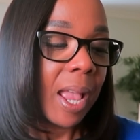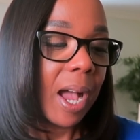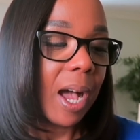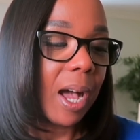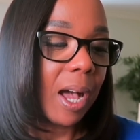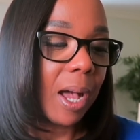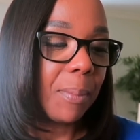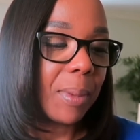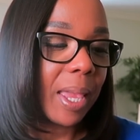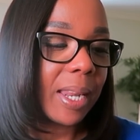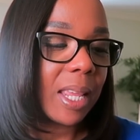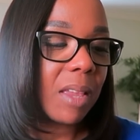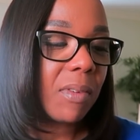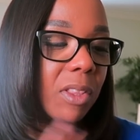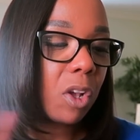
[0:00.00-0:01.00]
And
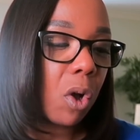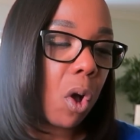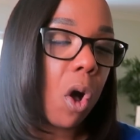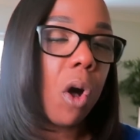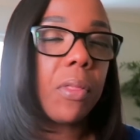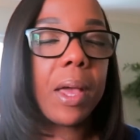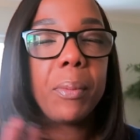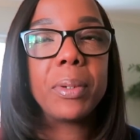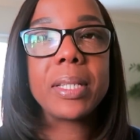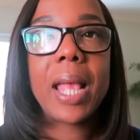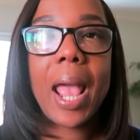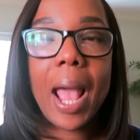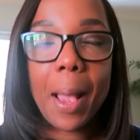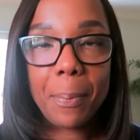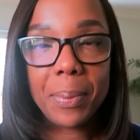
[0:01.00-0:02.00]
even though all that was
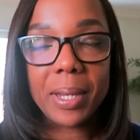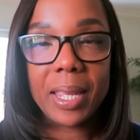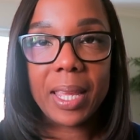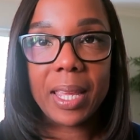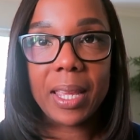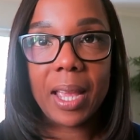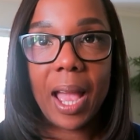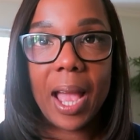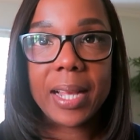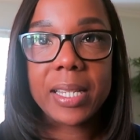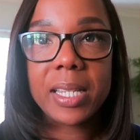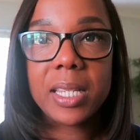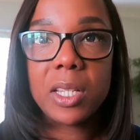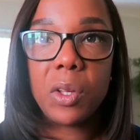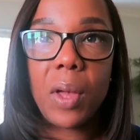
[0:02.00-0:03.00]
happening, I
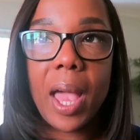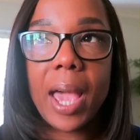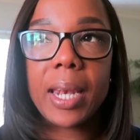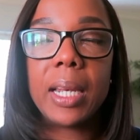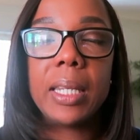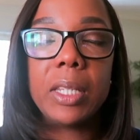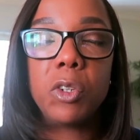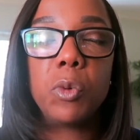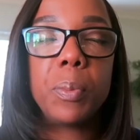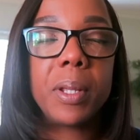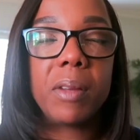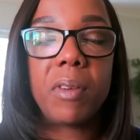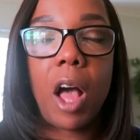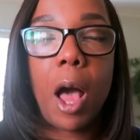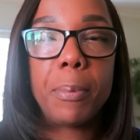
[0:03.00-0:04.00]
still had a little bit
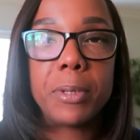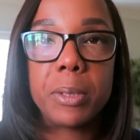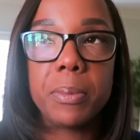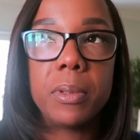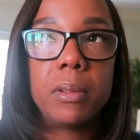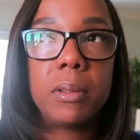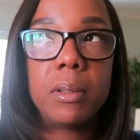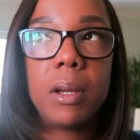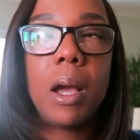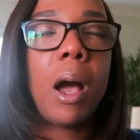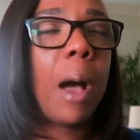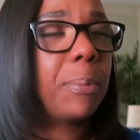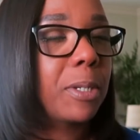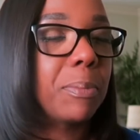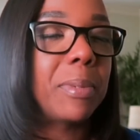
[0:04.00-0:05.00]
of
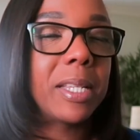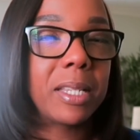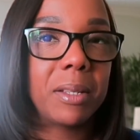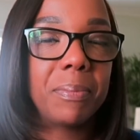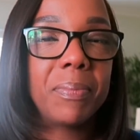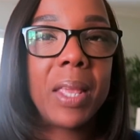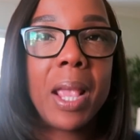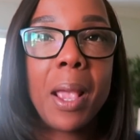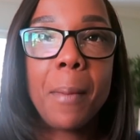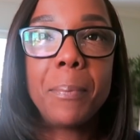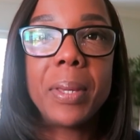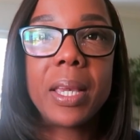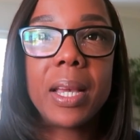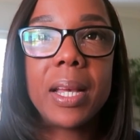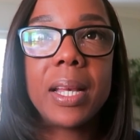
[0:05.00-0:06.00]
optimism
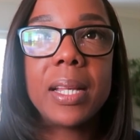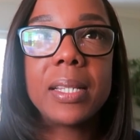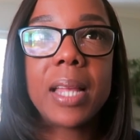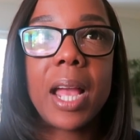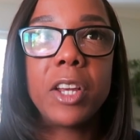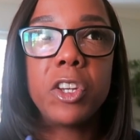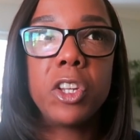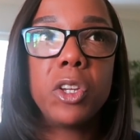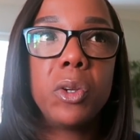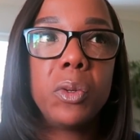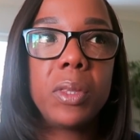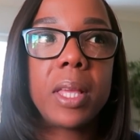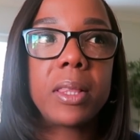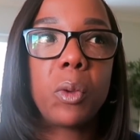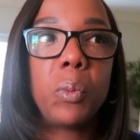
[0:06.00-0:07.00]
because I knew
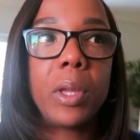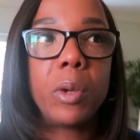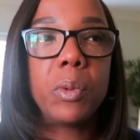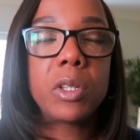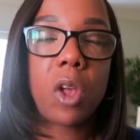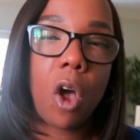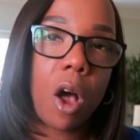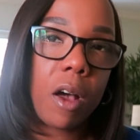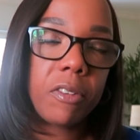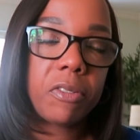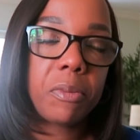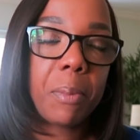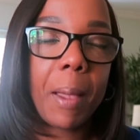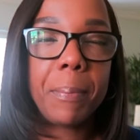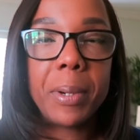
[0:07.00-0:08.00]
that the week was
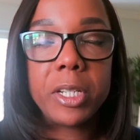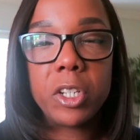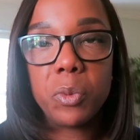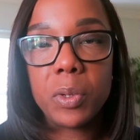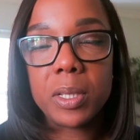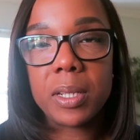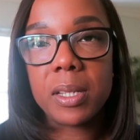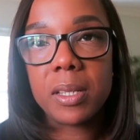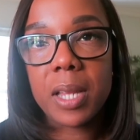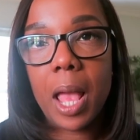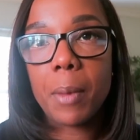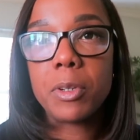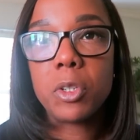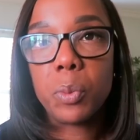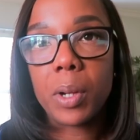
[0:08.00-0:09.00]
off. My budget wasn't
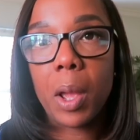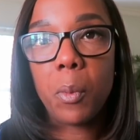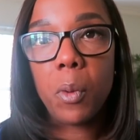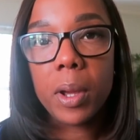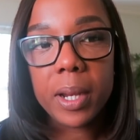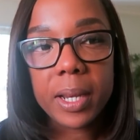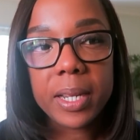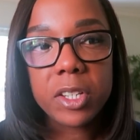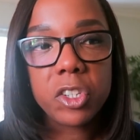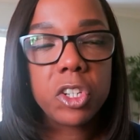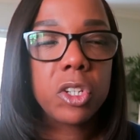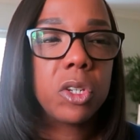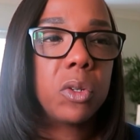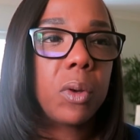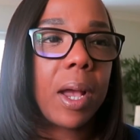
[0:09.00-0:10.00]
established when I wanted it
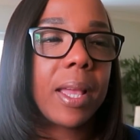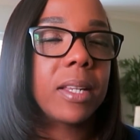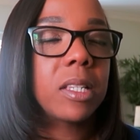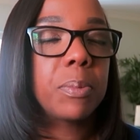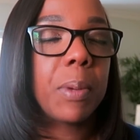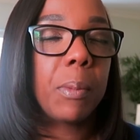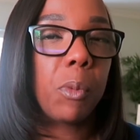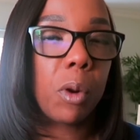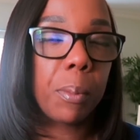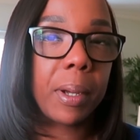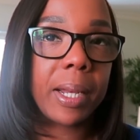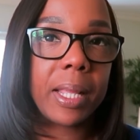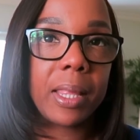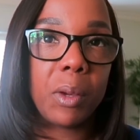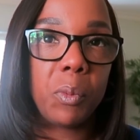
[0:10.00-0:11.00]
to. I had spent more
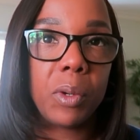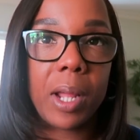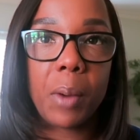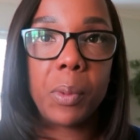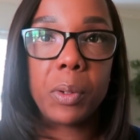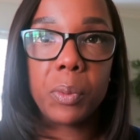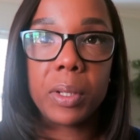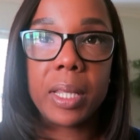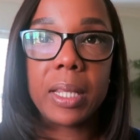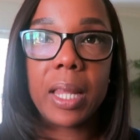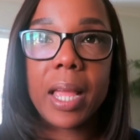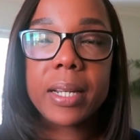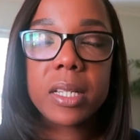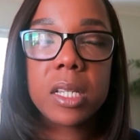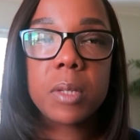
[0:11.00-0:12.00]
money than what I would really
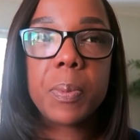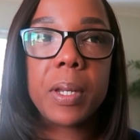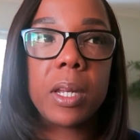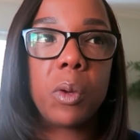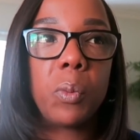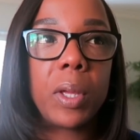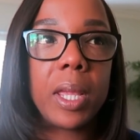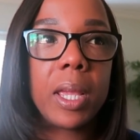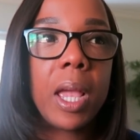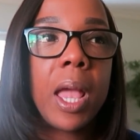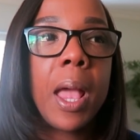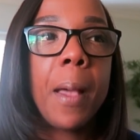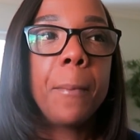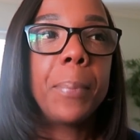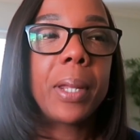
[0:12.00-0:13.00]
like to spend in a week,
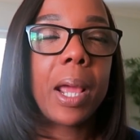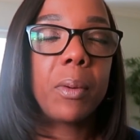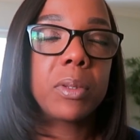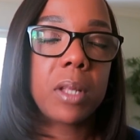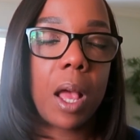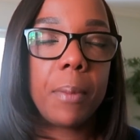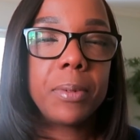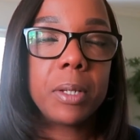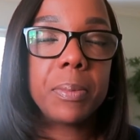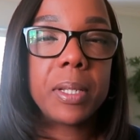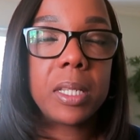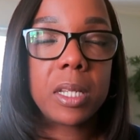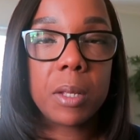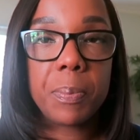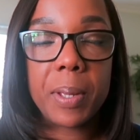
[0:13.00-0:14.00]
but I was
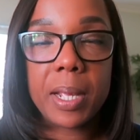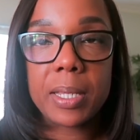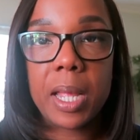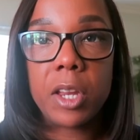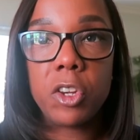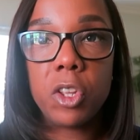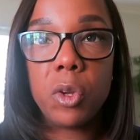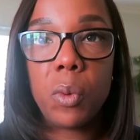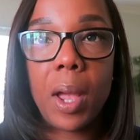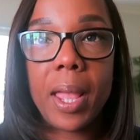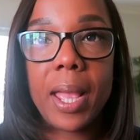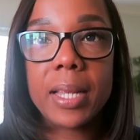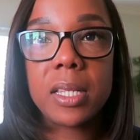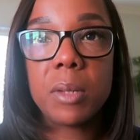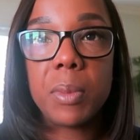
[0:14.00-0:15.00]
optimistic because I knew I
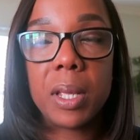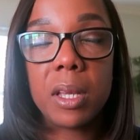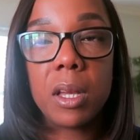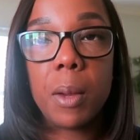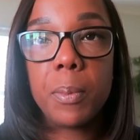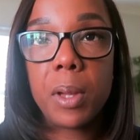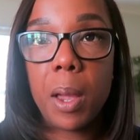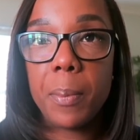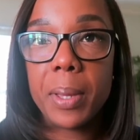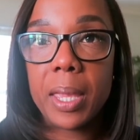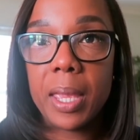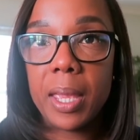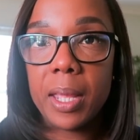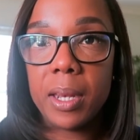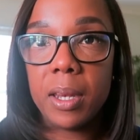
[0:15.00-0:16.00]
had some income coming
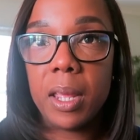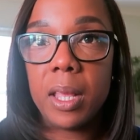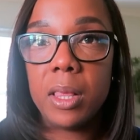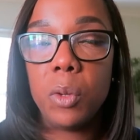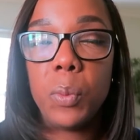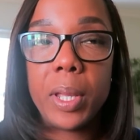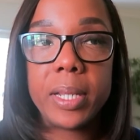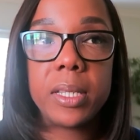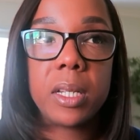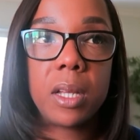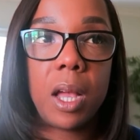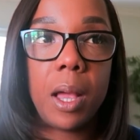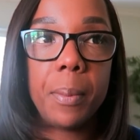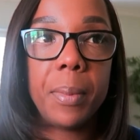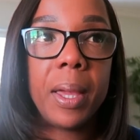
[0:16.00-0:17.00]
in the weeks to
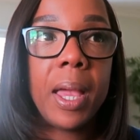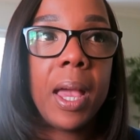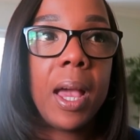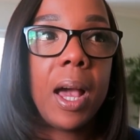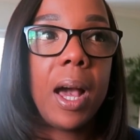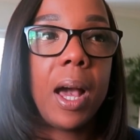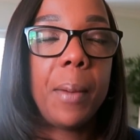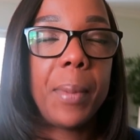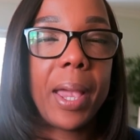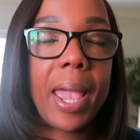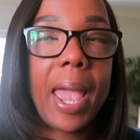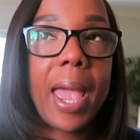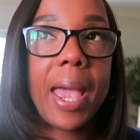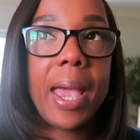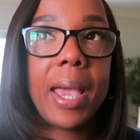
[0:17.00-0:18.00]
come. I
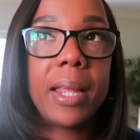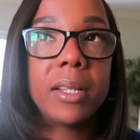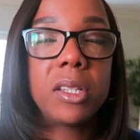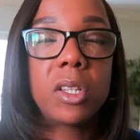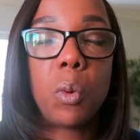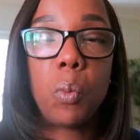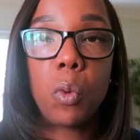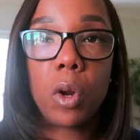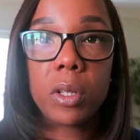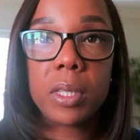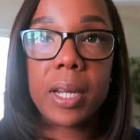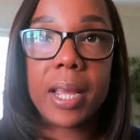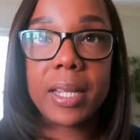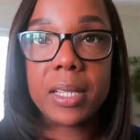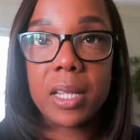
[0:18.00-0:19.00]
had some work
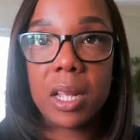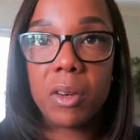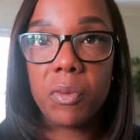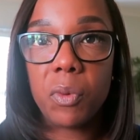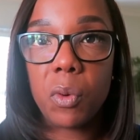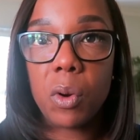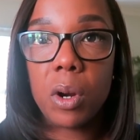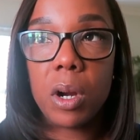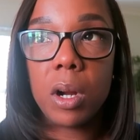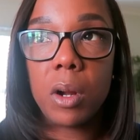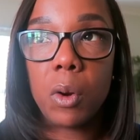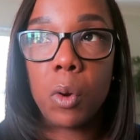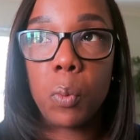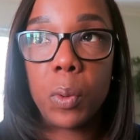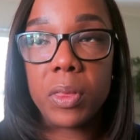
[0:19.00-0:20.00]
that I had
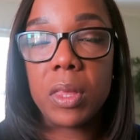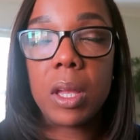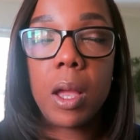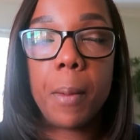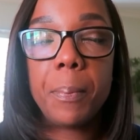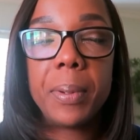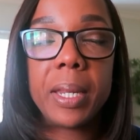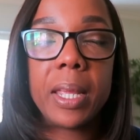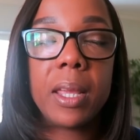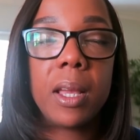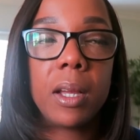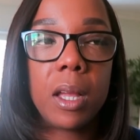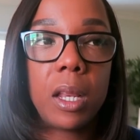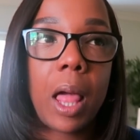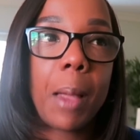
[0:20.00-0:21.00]
done with the company,
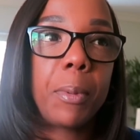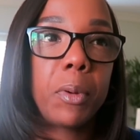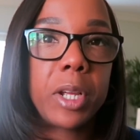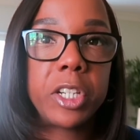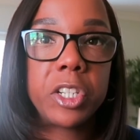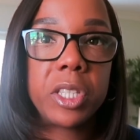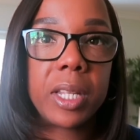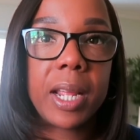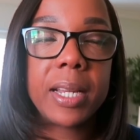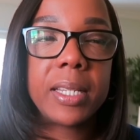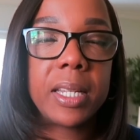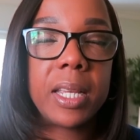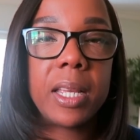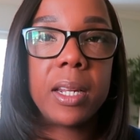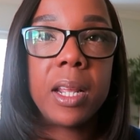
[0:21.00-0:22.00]
a collaboration that I
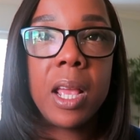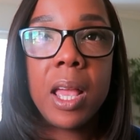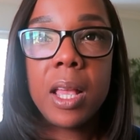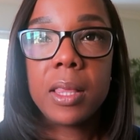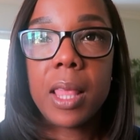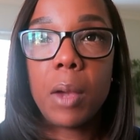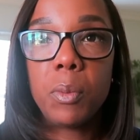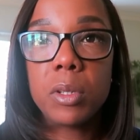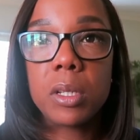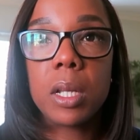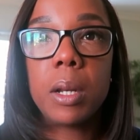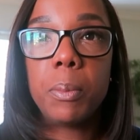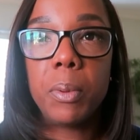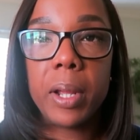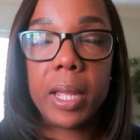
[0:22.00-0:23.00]
did that was
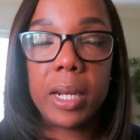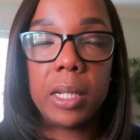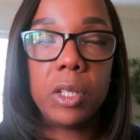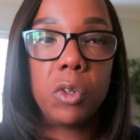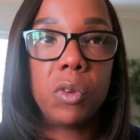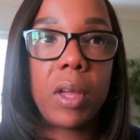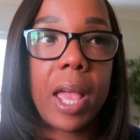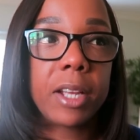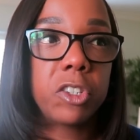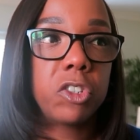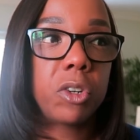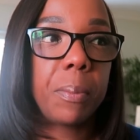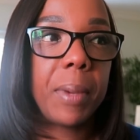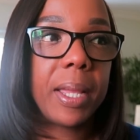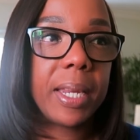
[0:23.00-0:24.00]
going to bring in a little
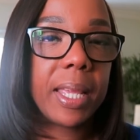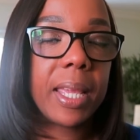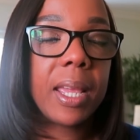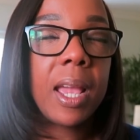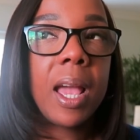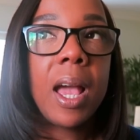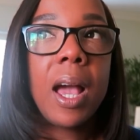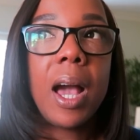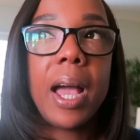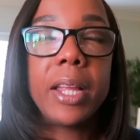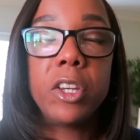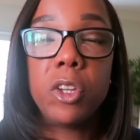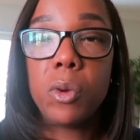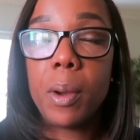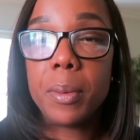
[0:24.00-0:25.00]
extra money. I
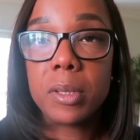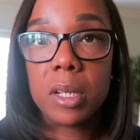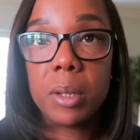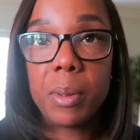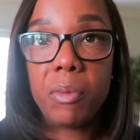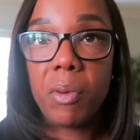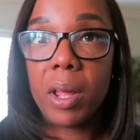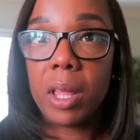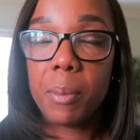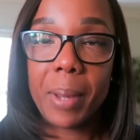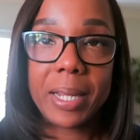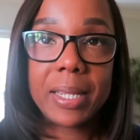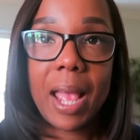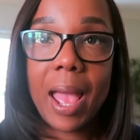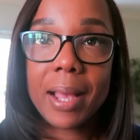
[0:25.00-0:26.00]
knew I was going to be filing
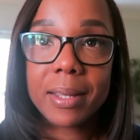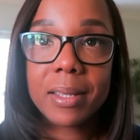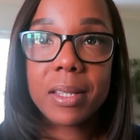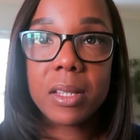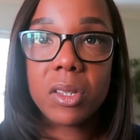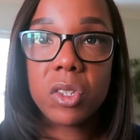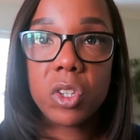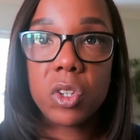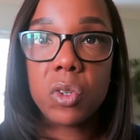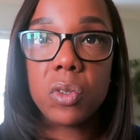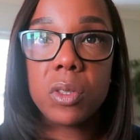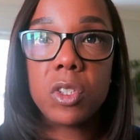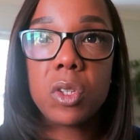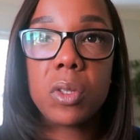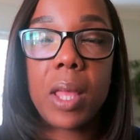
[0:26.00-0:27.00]
my taxes
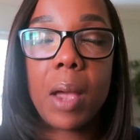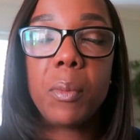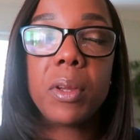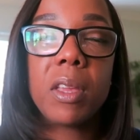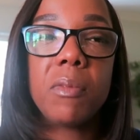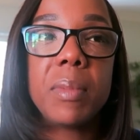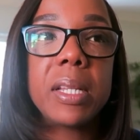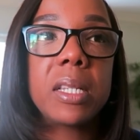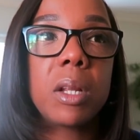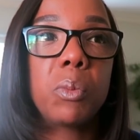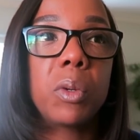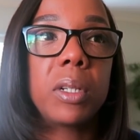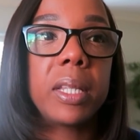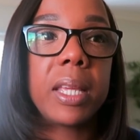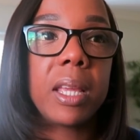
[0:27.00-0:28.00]
soon, so that would give me
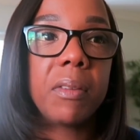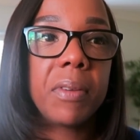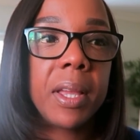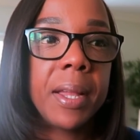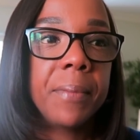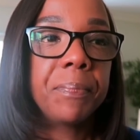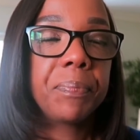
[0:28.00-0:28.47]
some relief.